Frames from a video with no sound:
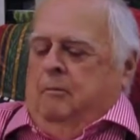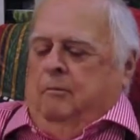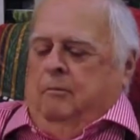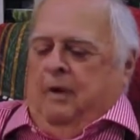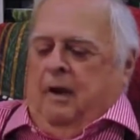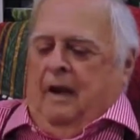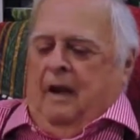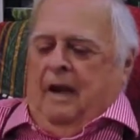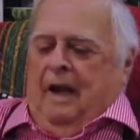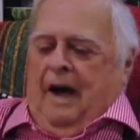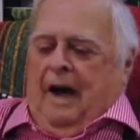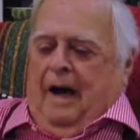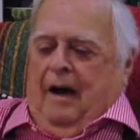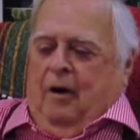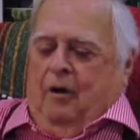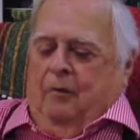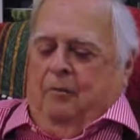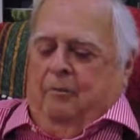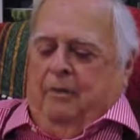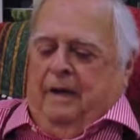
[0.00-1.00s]

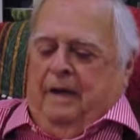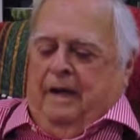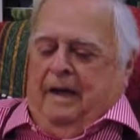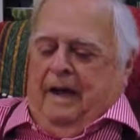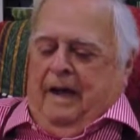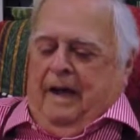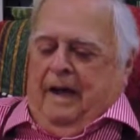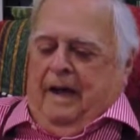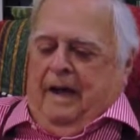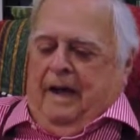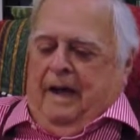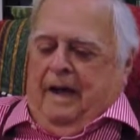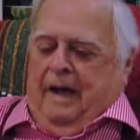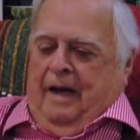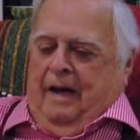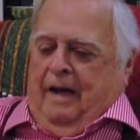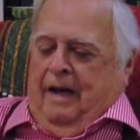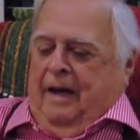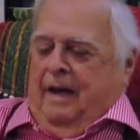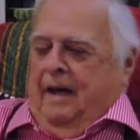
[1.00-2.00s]
Palau, P A
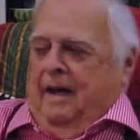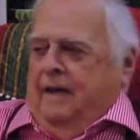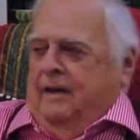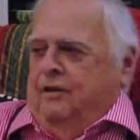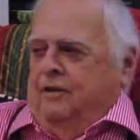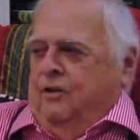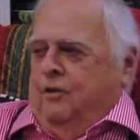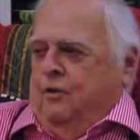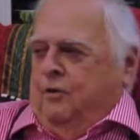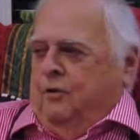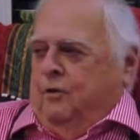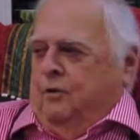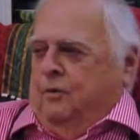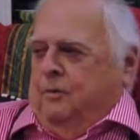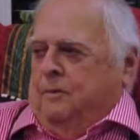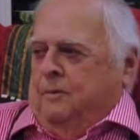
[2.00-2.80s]
L A U.